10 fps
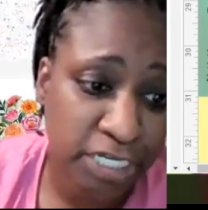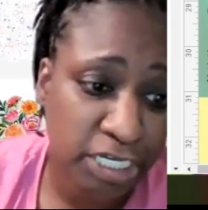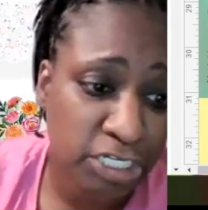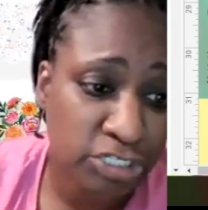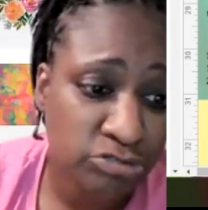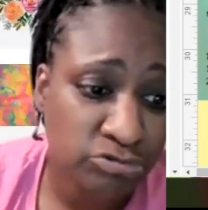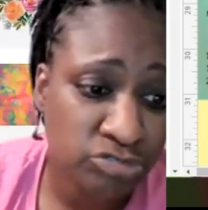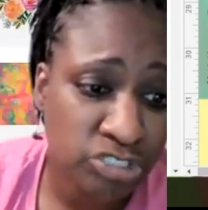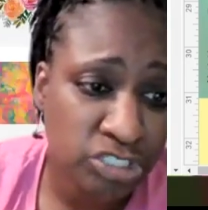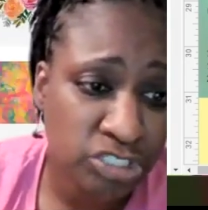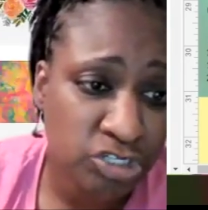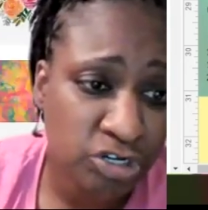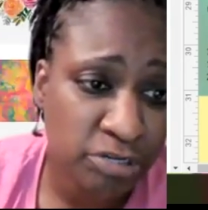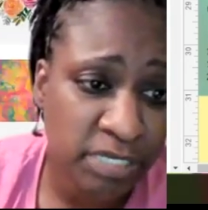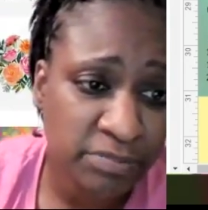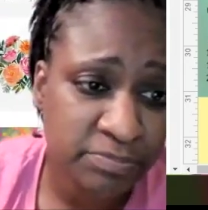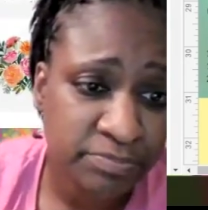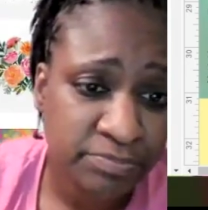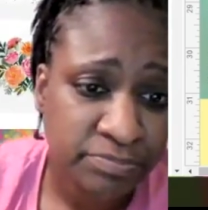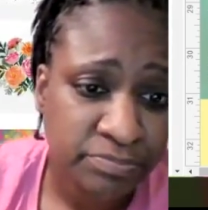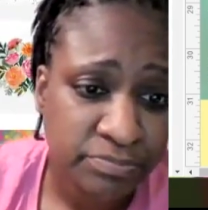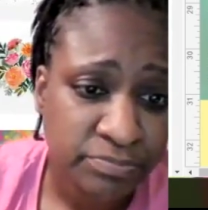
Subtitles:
been using, you know what I mean?